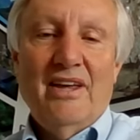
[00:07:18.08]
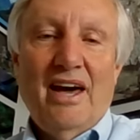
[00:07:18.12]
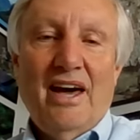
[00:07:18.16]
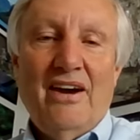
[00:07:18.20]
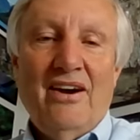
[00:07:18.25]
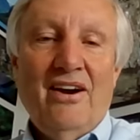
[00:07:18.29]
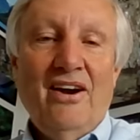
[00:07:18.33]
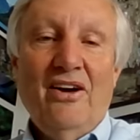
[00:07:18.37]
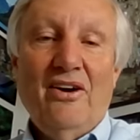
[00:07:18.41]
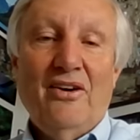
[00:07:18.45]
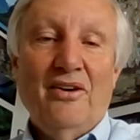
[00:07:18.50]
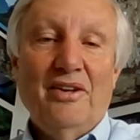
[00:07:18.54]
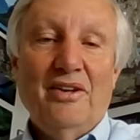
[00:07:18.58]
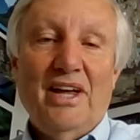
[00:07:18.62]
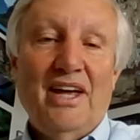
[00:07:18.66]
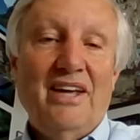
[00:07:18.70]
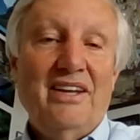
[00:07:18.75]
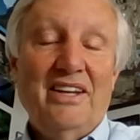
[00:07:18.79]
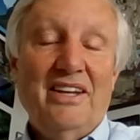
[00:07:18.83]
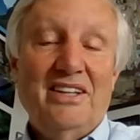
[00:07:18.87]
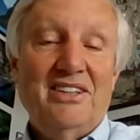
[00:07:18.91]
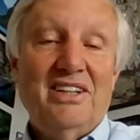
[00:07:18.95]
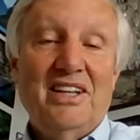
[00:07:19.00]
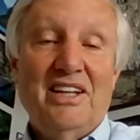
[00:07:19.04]
I don't know,
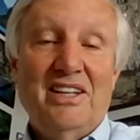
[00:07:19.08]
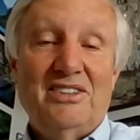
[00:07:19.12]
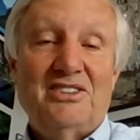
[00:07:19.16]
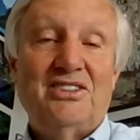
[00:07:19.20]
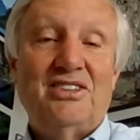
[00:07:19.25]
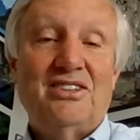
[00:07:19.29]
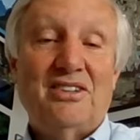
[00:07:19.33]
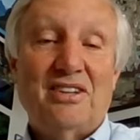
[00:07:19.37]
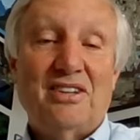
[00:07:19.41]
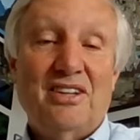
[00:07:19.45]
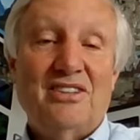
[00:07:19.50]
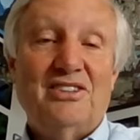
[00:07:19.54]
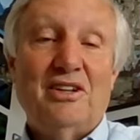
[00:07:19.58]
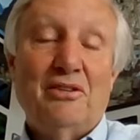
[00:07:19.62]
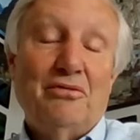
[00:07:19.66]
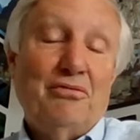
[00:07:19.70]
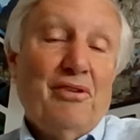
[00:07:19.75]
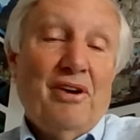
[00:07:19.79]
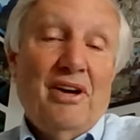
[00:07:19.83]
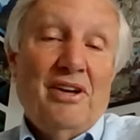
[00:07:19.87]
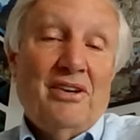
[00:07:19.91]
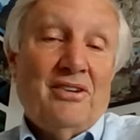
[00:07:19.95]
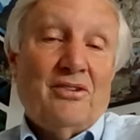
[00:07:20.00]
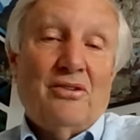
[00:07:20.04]
it, it's, it's a
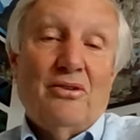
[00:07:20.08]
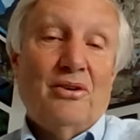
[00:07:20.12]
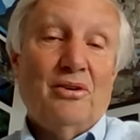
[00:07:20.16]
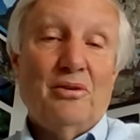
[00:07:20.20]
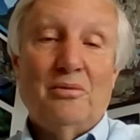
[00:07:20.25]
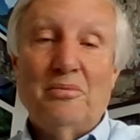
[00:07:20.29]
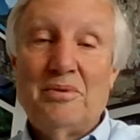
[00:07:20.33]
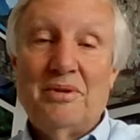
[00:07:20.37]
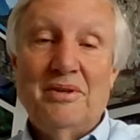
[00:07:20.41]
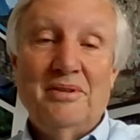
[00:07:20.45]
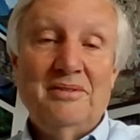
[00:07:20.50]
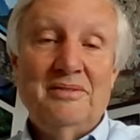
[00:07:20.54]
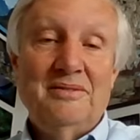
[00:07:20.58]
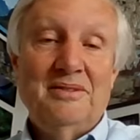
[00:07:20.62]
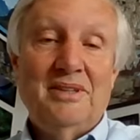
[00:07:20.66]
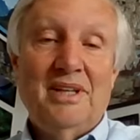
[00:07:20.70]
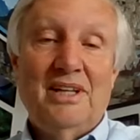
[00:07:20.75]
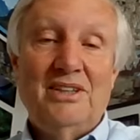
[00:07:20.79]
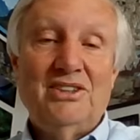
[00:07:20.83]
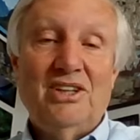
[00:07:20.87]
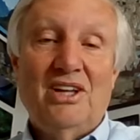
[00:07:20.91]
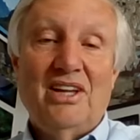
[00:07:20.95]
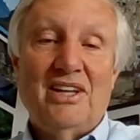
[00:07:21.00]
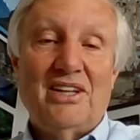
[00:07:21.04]
fun group.
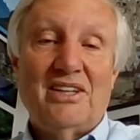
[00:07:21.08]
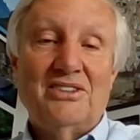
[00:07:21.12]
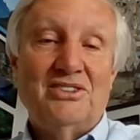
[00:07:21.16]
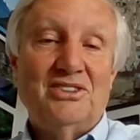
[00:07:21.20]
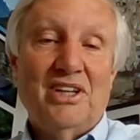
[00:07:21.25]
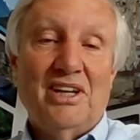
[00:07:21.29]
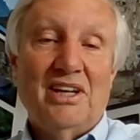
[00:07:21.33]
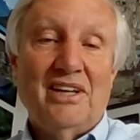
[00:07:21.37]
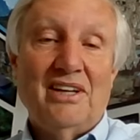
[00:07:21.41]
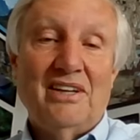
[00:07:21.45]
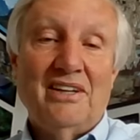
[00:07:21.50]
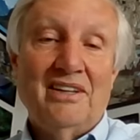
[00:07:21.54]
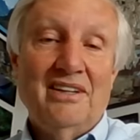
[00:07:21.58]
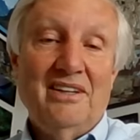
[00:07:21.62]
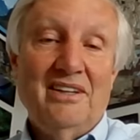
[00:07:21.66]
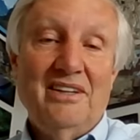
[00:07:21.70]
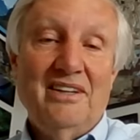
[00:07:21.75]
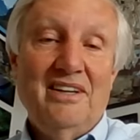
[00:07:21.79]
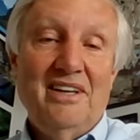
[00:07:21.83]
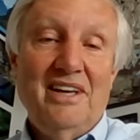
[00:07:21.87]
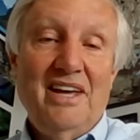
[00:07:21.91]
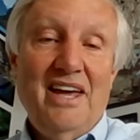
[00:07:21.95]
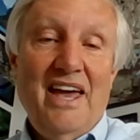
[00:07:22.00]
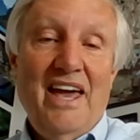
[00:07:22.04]
That's all I can say. Yeah.
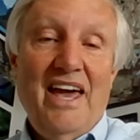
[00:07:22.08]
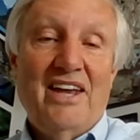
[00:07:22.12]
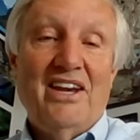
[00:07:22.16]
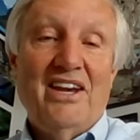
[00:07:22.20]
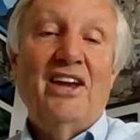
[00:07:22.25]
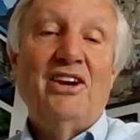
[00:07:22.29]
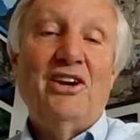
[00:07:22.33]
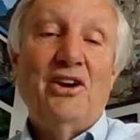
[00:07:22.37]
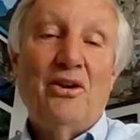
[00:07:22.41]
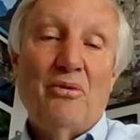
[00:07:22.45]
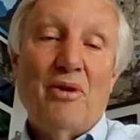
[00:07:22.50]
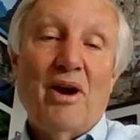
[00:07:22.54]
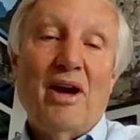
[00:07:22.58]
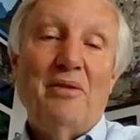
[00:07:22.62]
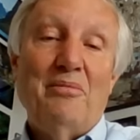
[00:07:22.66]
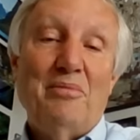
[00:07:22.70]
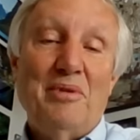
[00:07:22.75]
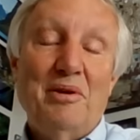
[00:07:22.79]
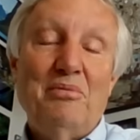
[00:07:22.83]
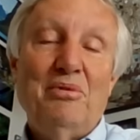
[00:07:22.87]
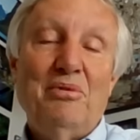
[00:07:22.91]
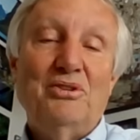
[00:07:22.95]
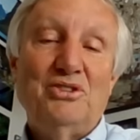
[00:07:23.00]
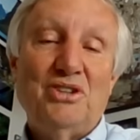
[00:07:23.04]
And, and you're right.
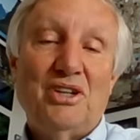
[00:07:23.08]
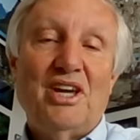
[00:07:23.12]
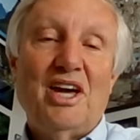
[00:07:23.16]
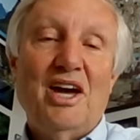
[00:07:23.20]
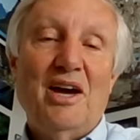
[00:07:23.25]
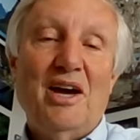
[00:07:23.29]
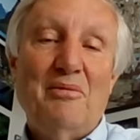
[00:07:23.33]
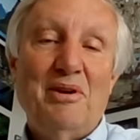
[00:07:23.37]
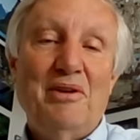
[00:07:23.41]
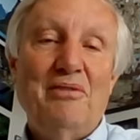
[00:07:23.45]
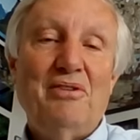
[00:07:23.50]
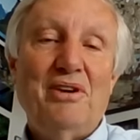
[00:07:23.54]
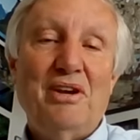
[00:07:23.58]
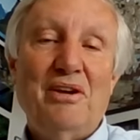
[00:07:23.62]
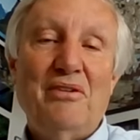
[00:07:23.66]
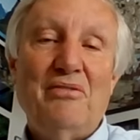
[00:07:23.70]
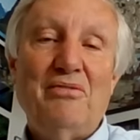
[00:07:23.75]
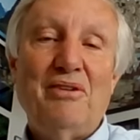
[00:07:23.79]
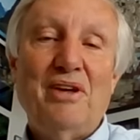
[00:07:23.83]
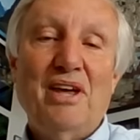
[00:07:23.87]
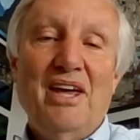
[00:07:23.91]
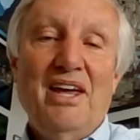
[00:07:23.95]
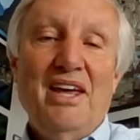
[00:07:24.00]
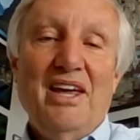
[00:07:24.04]
People should come, even if,
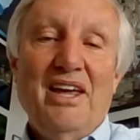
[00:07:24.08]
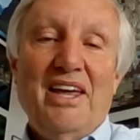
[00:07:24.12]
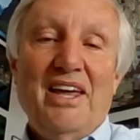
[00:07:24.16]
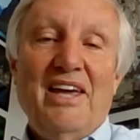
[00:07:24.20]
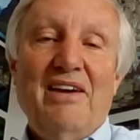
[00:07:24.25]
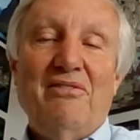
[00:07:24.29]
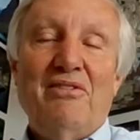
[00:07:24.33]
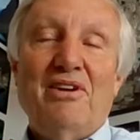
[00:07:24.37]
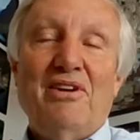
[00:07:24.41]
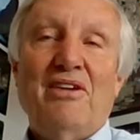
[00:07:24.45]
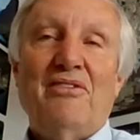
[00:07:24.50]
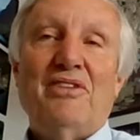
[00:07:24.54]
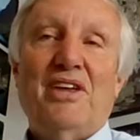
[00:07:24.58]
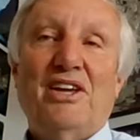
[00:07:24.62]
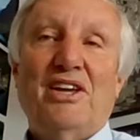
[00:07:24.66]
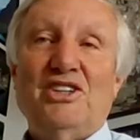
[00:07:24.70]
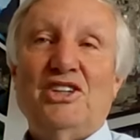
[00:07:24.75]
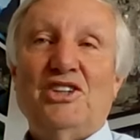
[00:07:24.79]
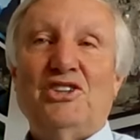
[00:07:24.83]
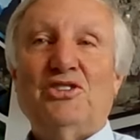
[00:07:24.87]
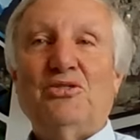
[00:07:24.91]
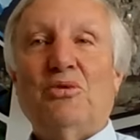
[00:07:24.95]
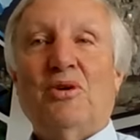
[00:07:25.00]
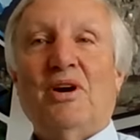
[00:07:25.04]
even if they
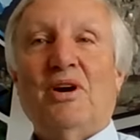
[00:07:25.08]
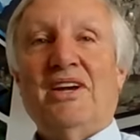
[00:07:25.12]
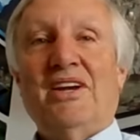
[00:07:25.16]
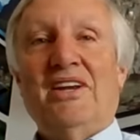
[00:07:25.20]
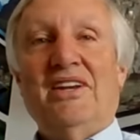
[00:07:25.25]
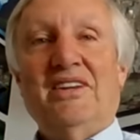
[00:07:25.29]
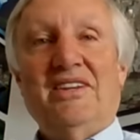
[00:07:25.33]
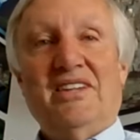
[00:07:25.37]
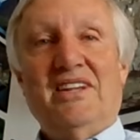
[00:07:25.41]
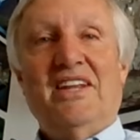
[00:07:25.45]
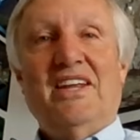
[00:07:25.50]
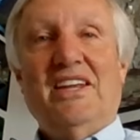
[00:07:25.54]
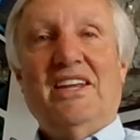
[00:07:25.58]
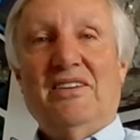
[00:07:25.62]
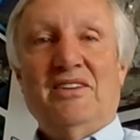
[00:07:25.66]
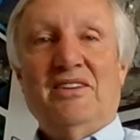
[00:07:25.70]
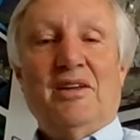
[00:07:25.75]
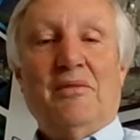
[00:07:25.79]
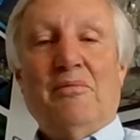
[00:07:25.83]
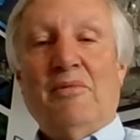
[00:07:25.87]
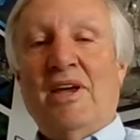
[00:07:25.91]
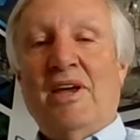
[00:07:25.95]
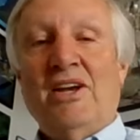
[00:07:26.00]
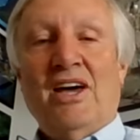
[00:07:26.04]
just want, they,
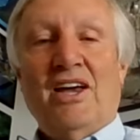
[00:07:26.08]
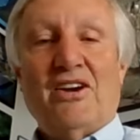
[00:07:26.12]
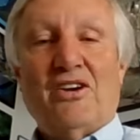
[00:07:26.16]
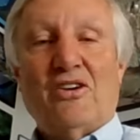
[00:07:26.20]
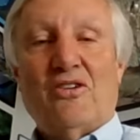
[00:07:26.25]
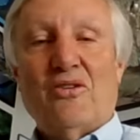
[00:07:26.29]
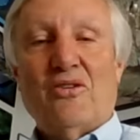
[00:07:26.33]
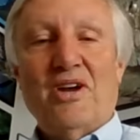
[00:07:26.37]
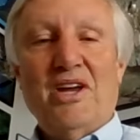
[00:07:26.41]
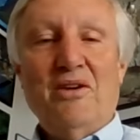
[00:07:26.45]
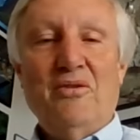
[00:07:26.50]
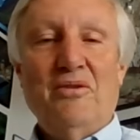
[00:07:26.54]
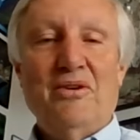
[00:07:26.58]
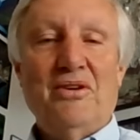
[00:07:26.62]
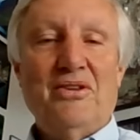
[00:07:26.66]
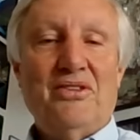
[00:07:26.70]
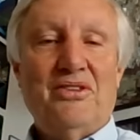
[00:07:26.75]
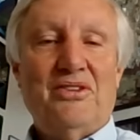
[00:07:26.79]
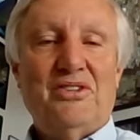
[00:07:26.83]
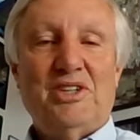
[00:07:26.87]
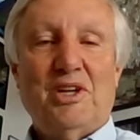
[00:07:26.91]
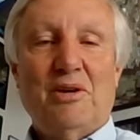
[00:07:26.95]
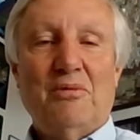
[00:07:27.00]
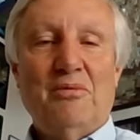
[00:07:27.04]
they may not agree
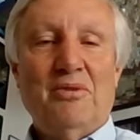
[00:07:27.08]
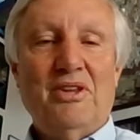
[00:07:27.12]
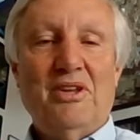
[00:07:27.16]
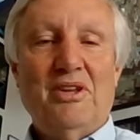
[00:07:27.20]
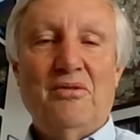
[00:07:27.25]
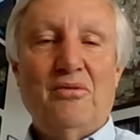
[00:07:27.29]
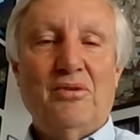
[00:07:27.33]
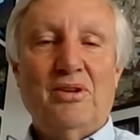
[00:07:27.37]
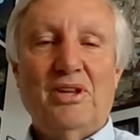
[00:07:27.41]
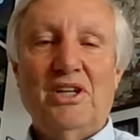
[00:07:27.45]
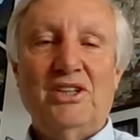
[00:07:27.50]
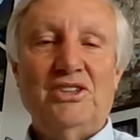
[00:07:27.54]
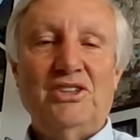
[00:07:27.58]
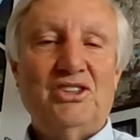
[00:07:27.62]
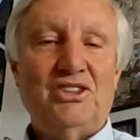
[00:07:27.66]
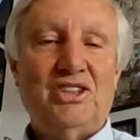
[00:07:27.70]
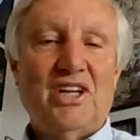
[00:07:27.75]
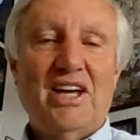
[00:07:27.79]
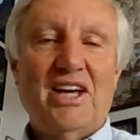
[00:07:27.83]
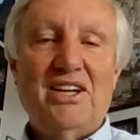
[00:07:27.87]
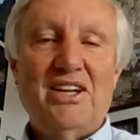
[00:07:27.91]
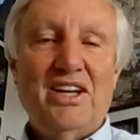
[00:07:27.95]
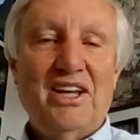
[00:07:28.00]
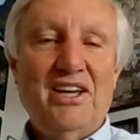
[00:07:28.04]
with some of the religious
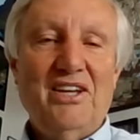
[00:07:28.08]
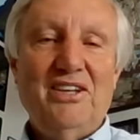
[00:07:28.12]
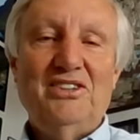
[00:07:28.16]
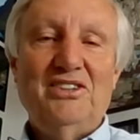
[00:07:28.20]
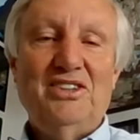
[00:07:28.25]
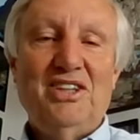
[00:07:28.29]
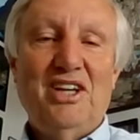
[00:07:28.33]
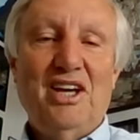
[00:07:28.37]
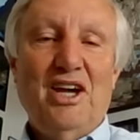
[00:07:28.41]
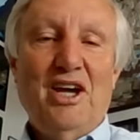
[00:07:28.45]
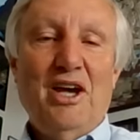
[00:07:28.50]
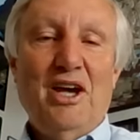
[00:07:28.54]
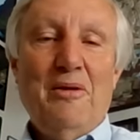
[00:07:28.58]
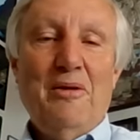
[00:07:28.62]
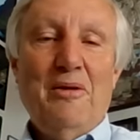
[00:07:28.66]
ideas,